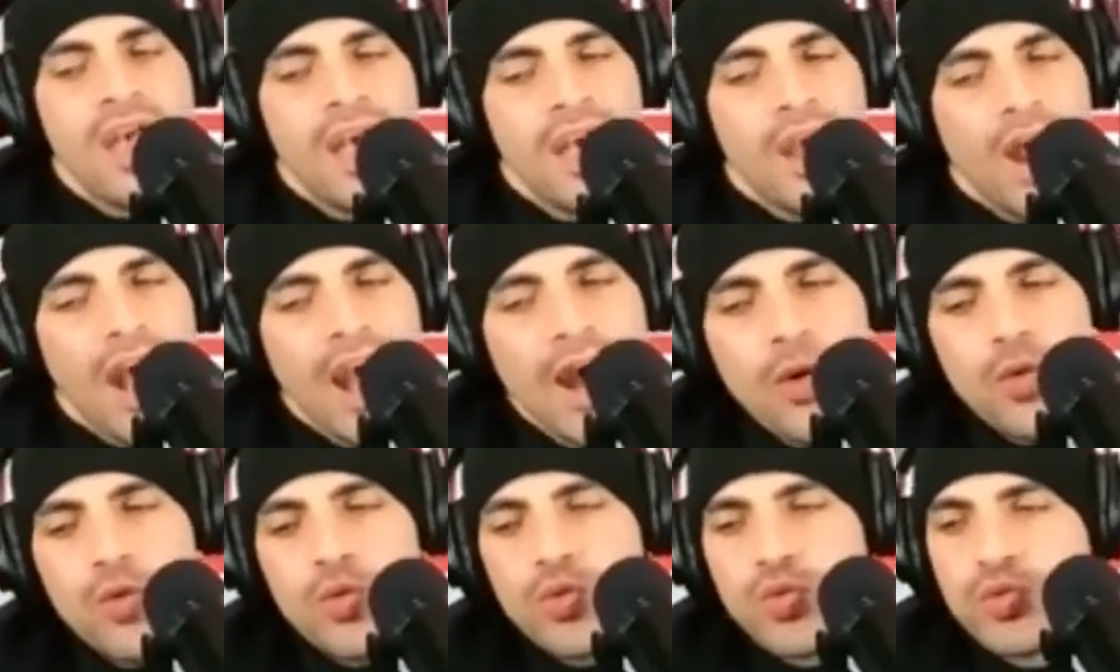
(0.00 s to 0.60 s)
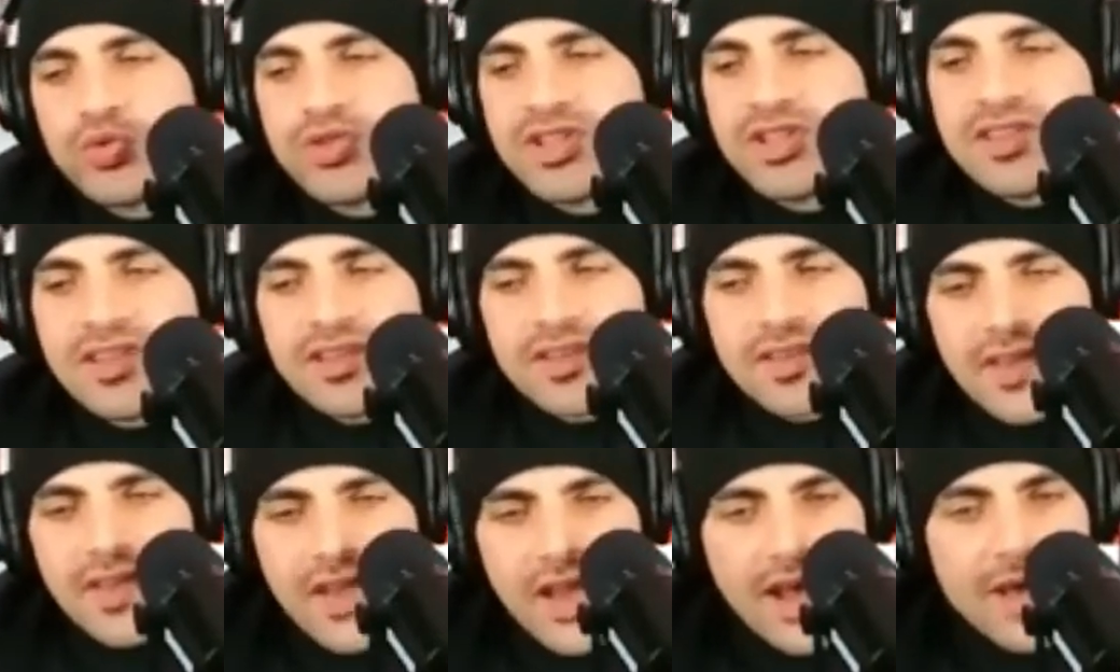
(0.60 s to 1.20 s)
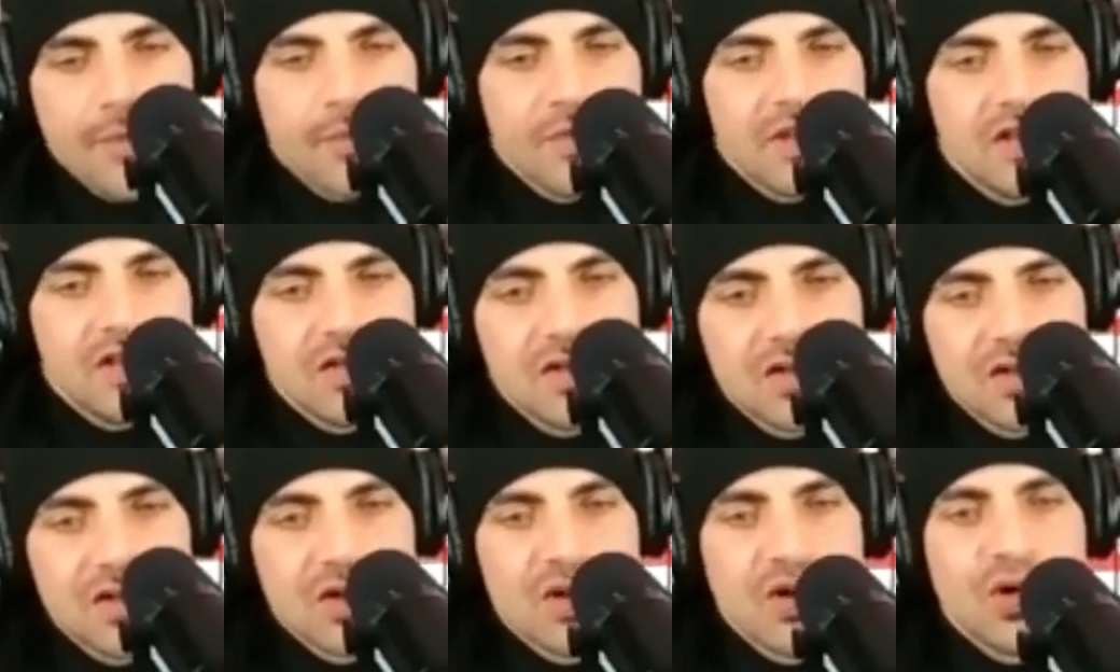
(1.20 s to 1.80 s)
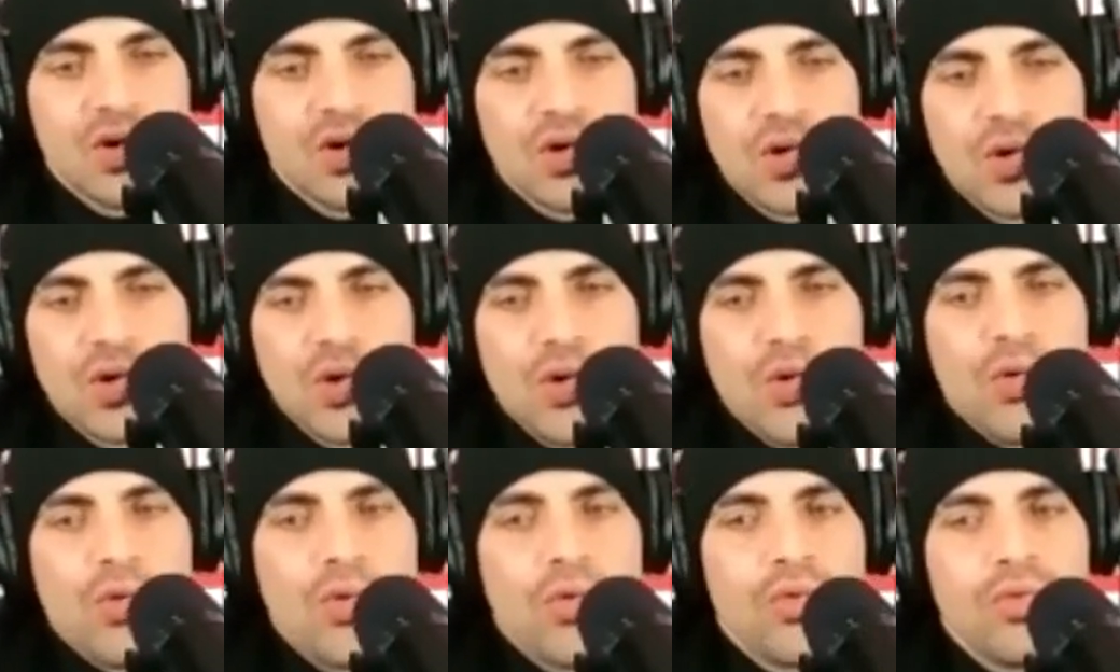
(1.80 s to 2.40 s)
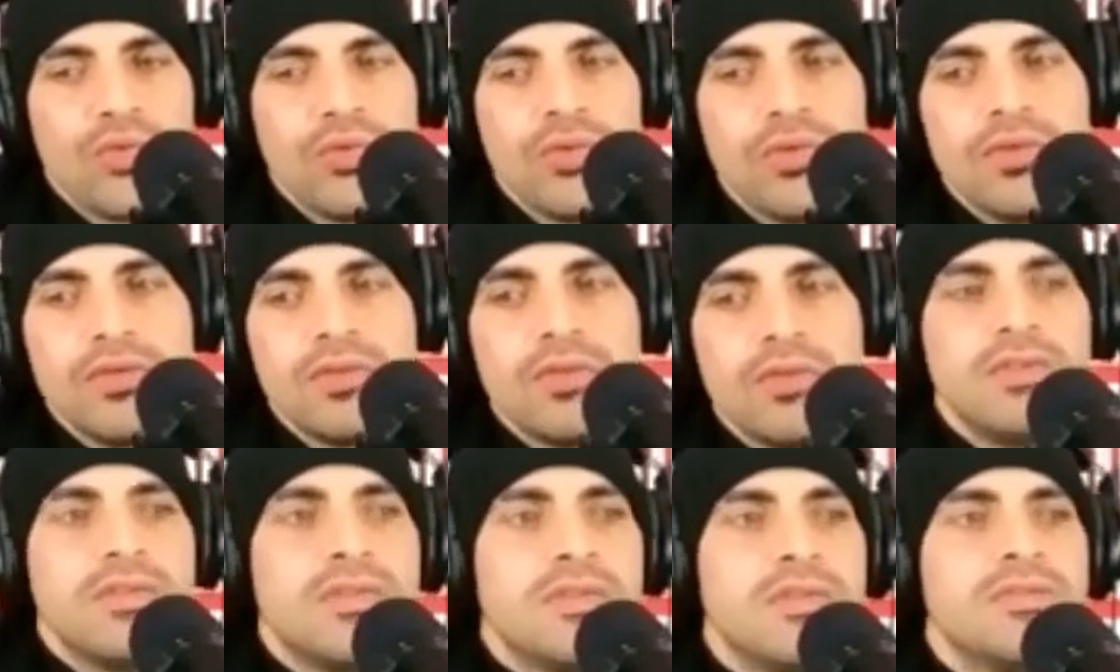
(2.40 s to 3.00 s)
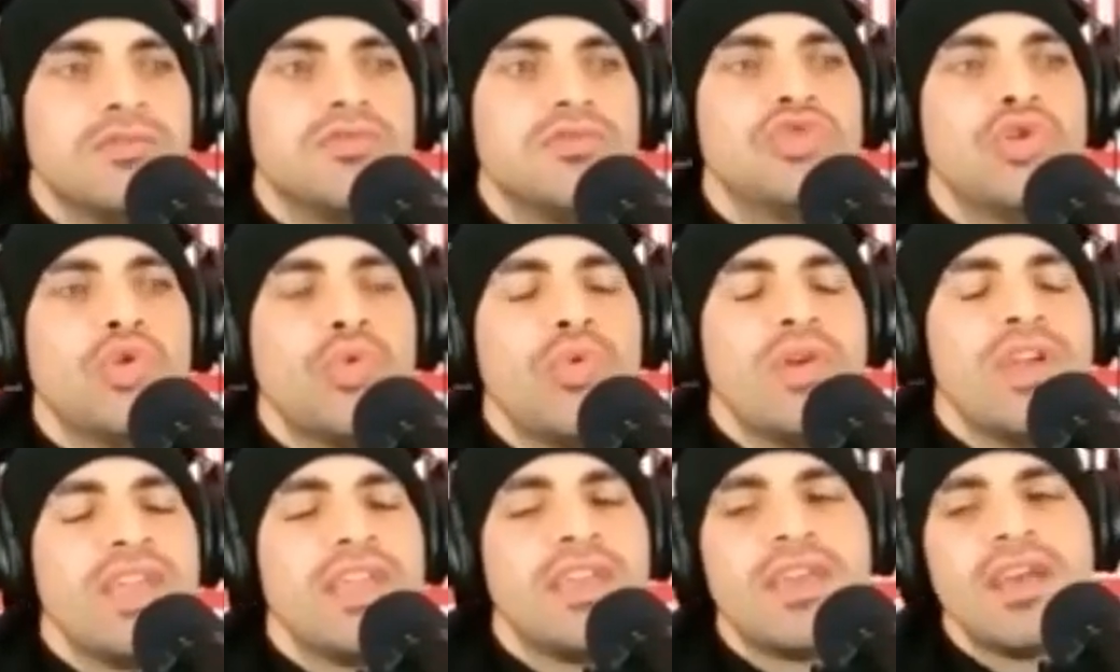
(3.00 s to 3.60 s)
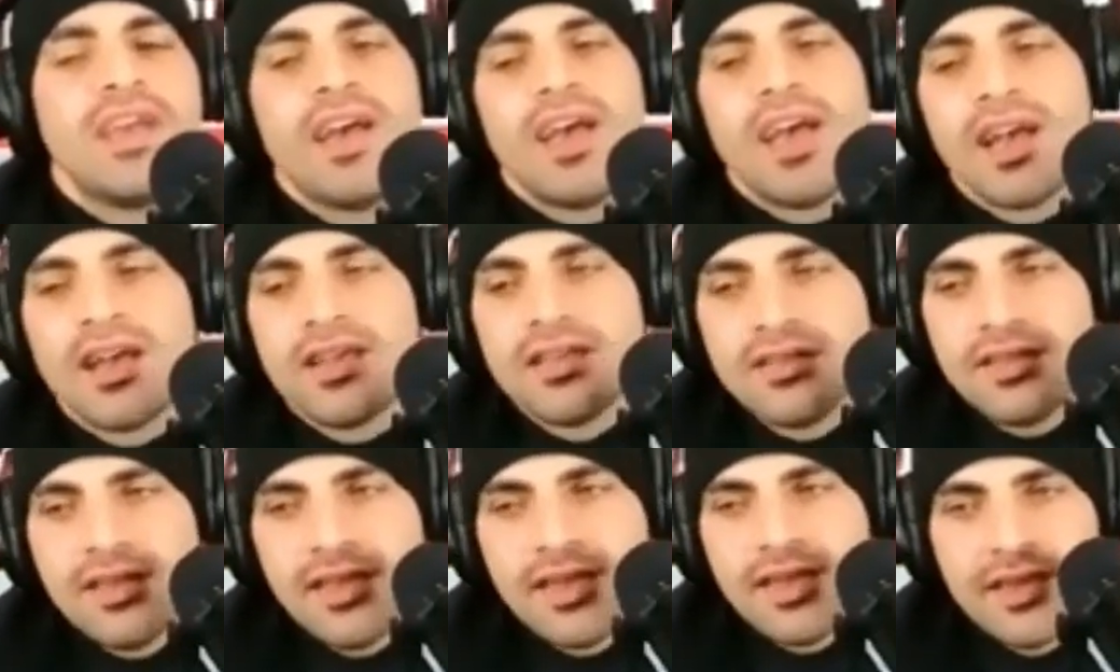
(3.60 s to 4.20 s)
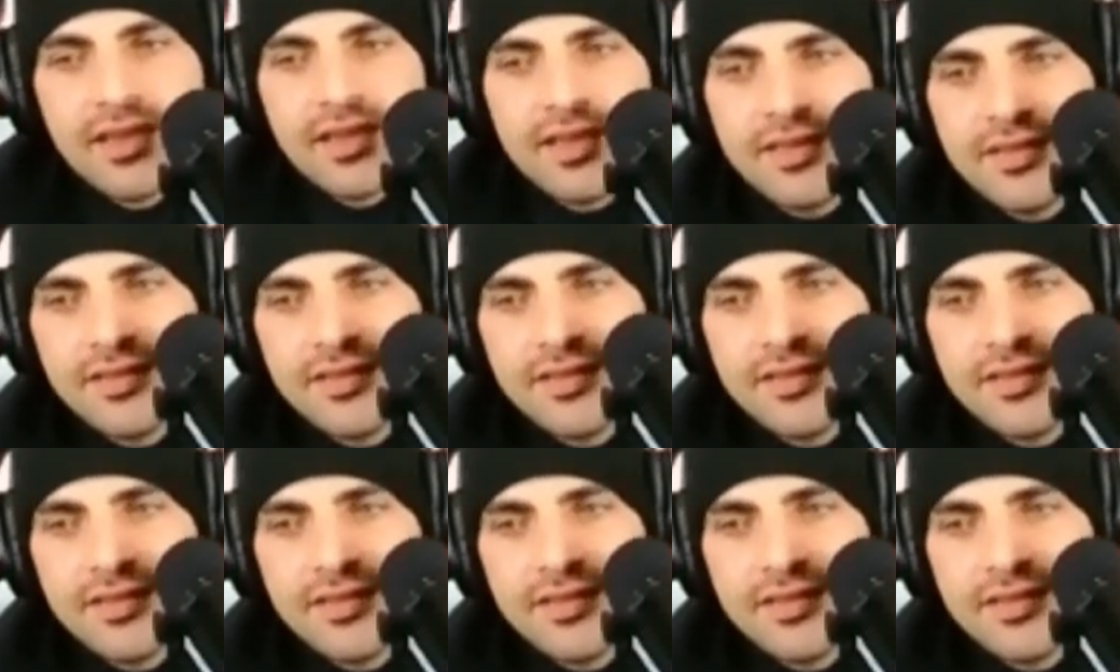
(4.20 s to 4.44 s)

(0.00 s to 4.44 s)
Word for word: How did it come into doing acting?